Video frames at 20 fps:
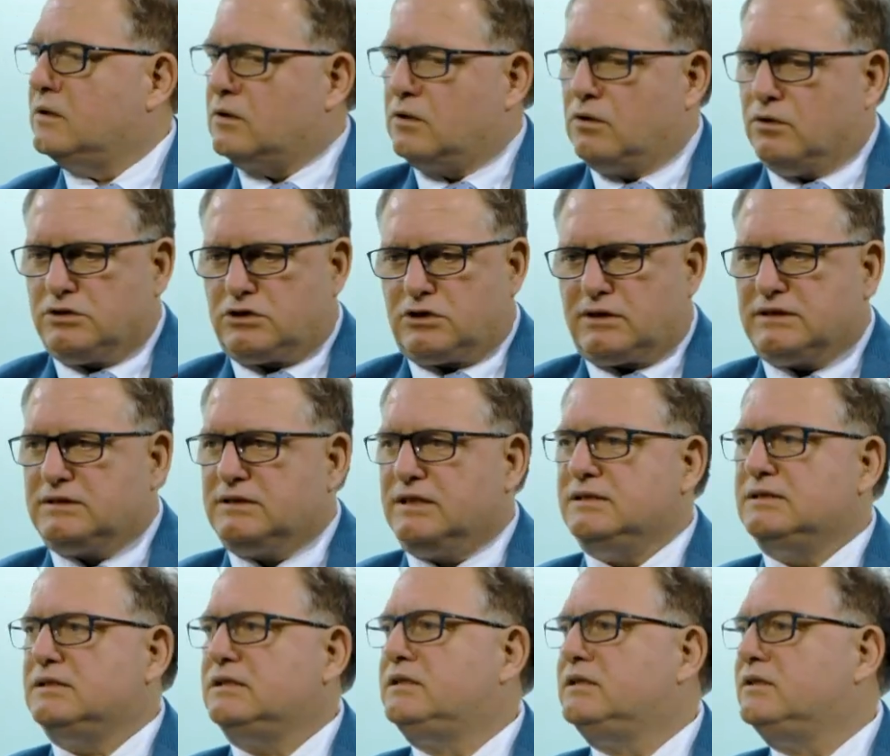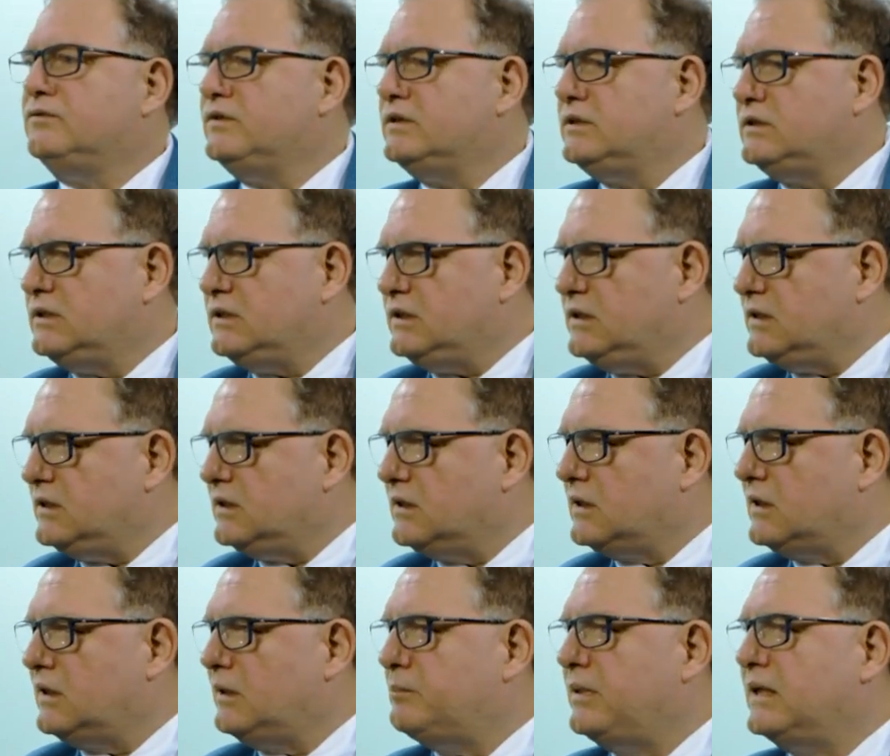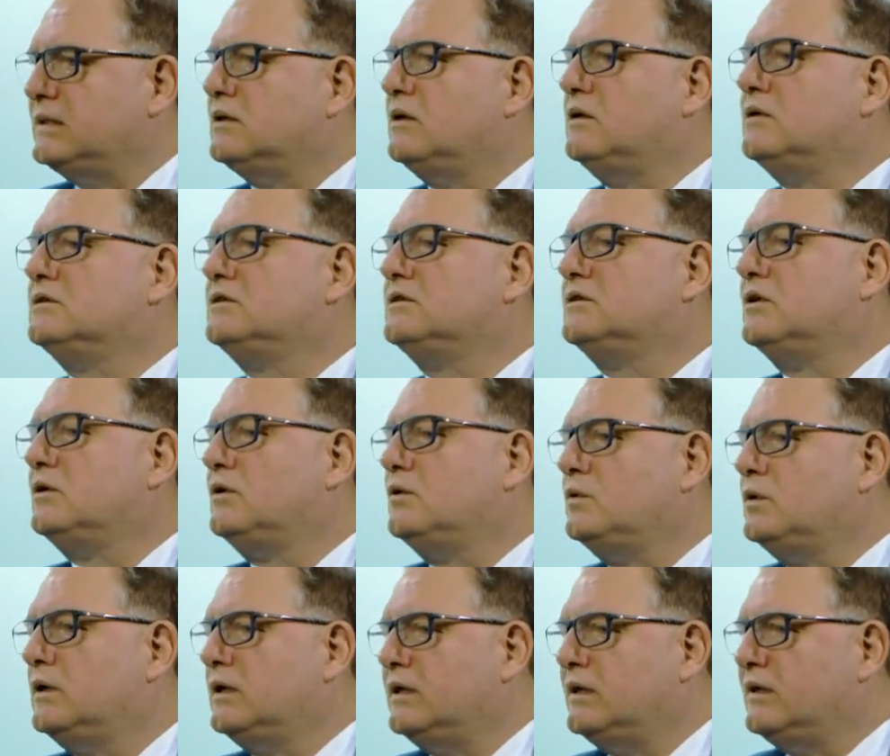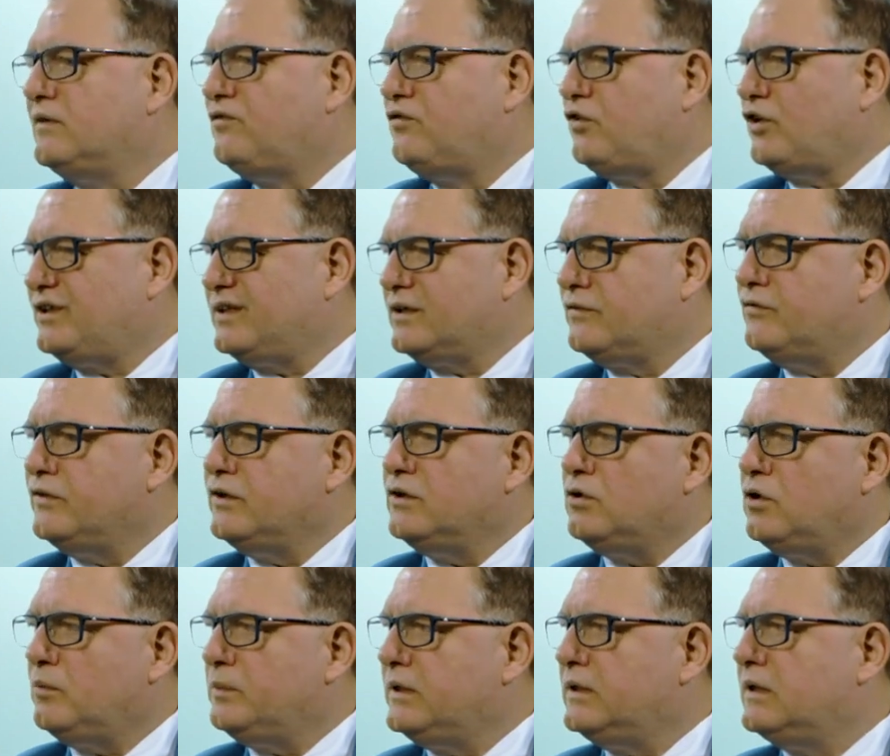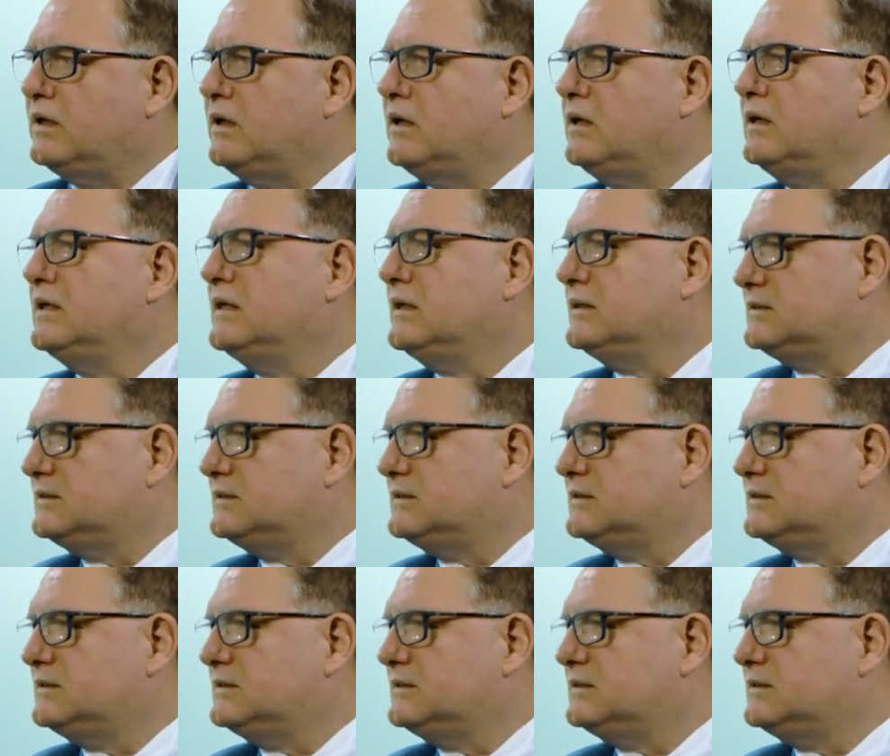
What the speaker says: contrast sensitivity, but also photic phenomena,